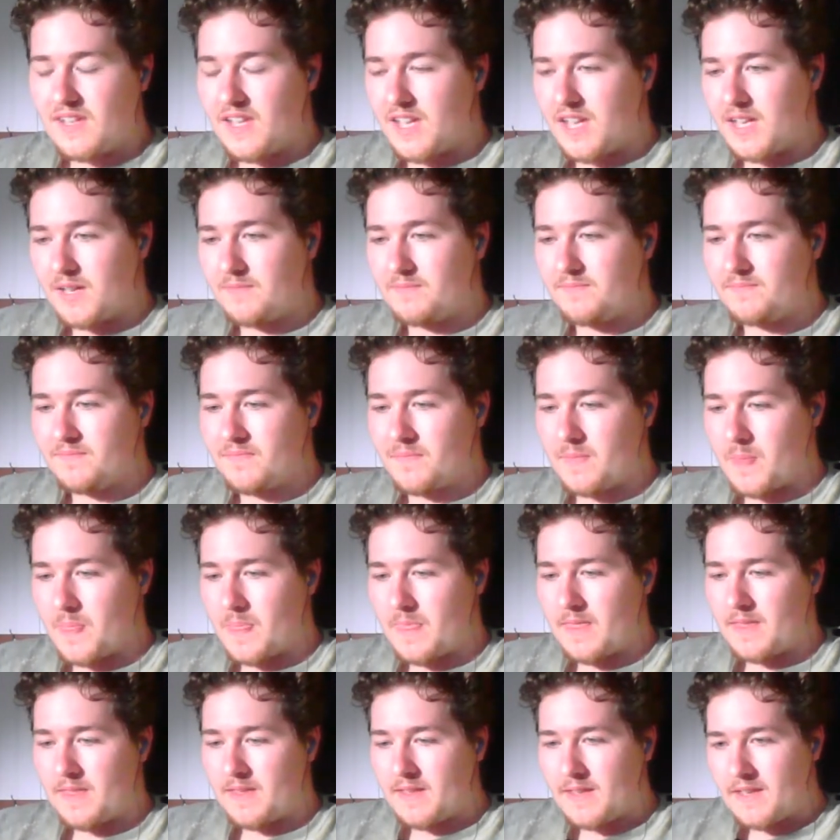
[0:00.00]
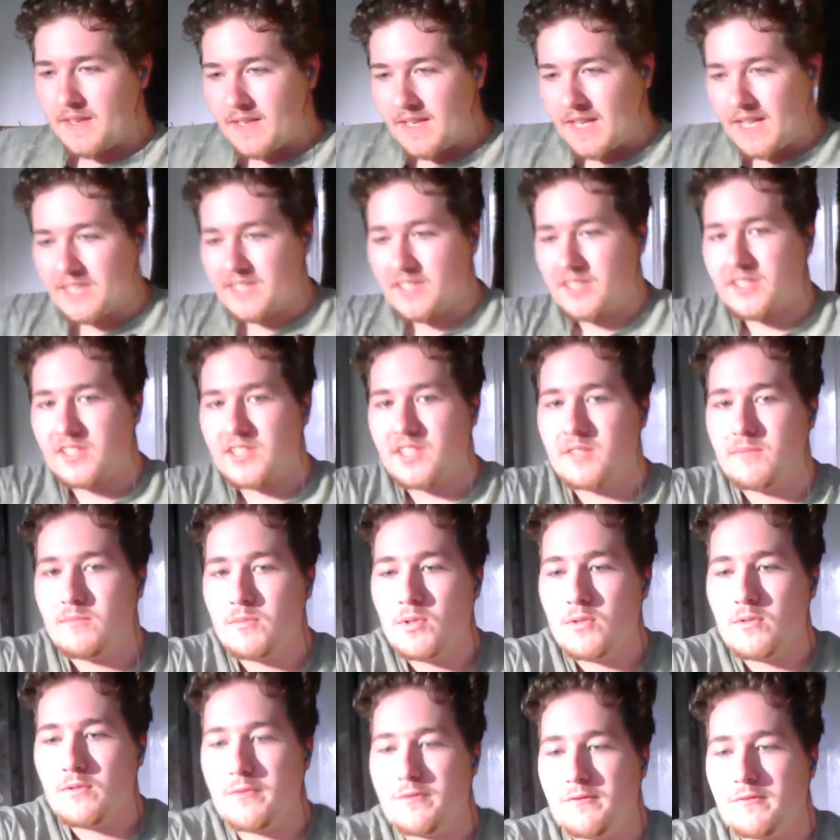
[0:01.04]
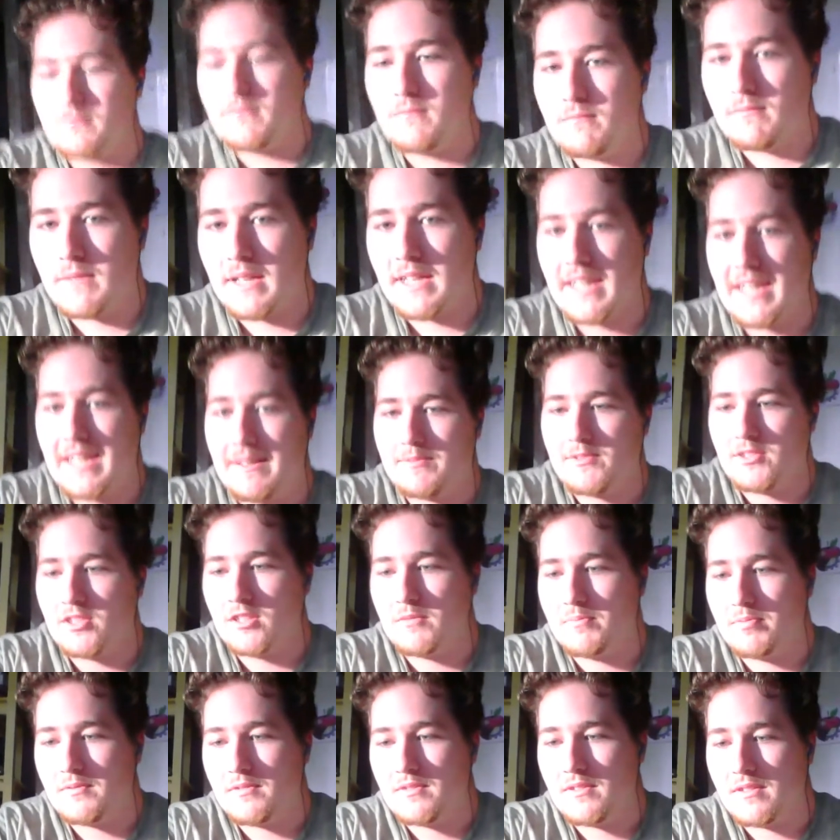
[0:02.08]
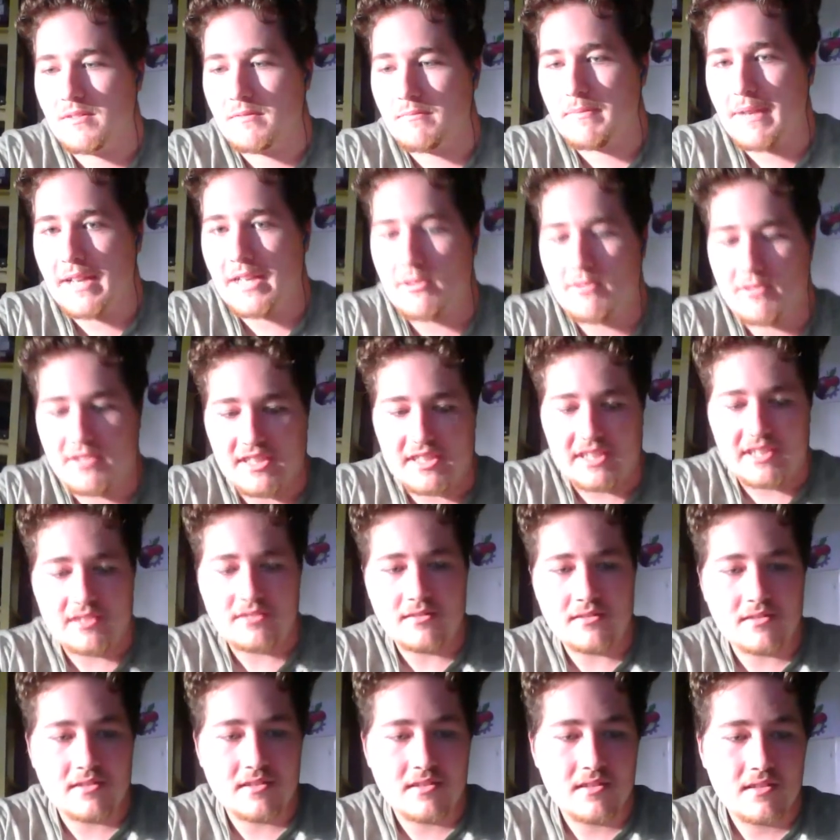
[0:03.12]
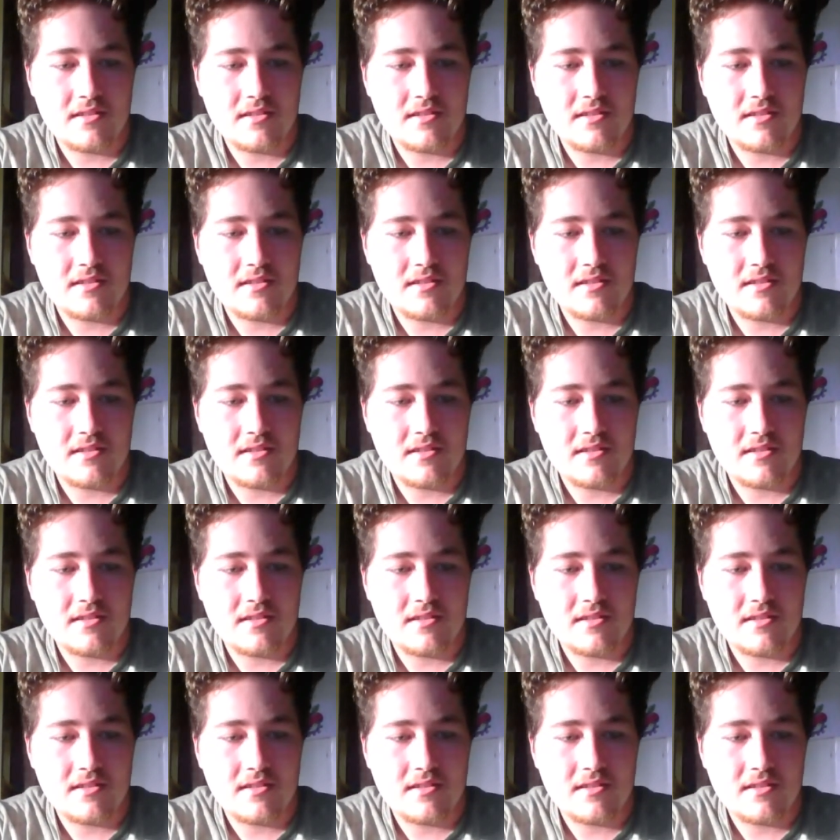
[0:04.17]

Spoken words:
I'm just going to move my laptop backwards a little.